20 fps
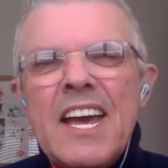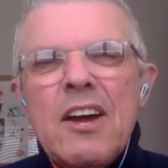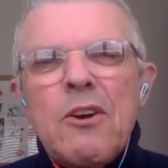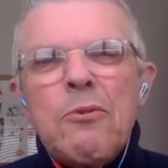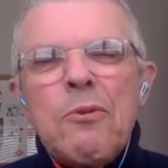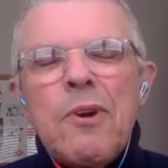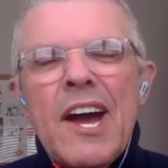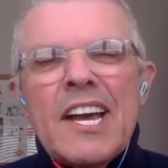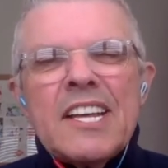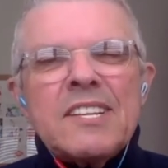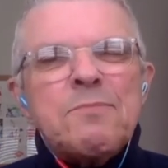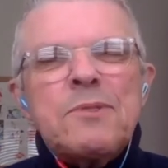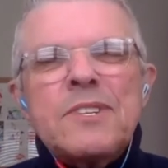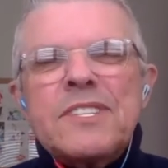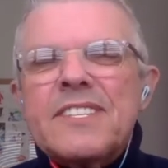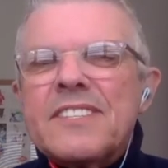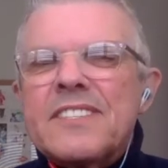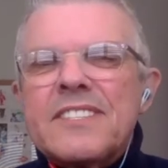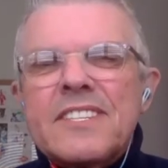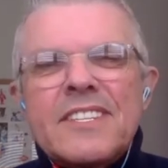
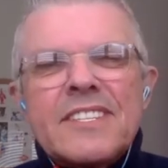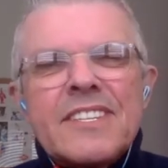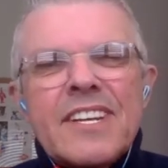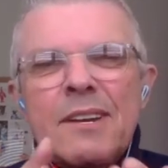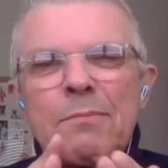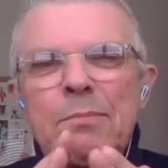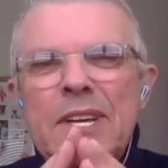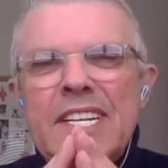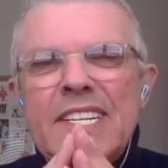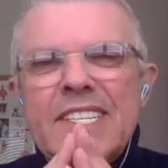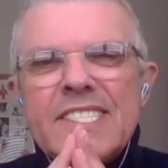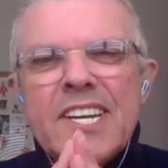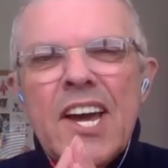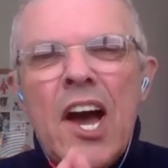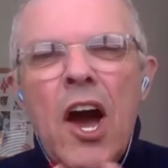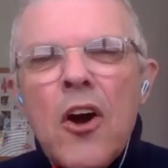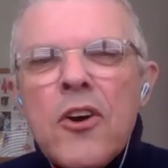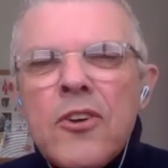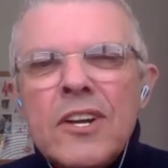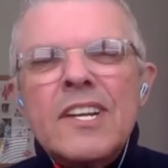raspberries is just going to be
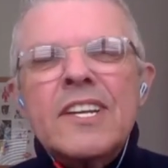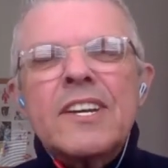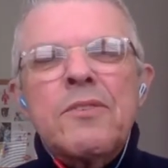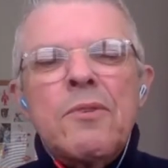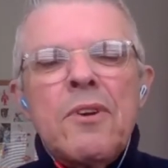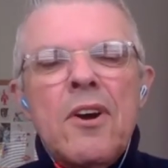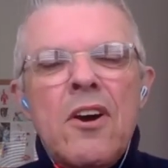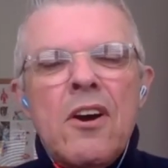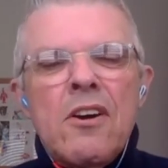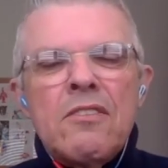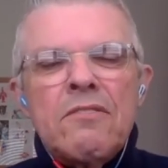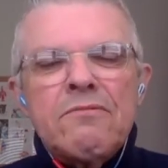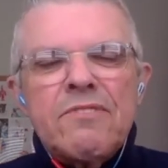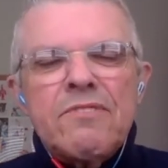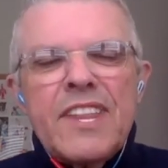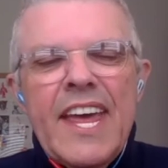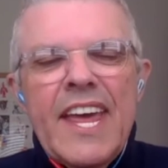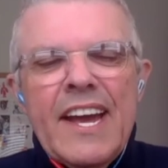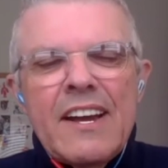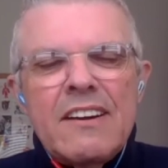totally wrong for
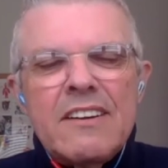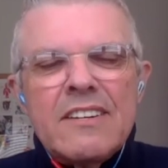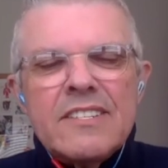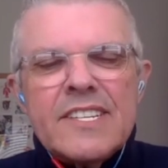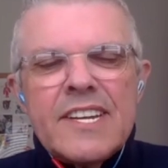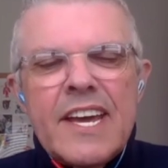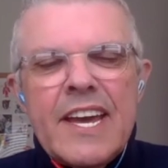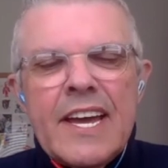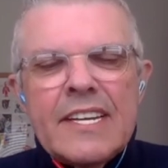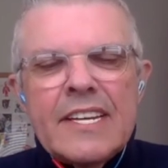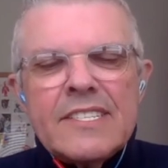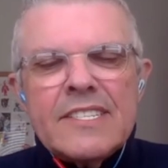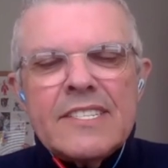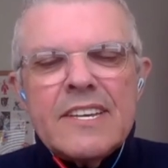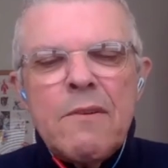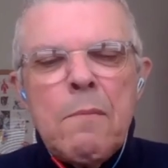that context.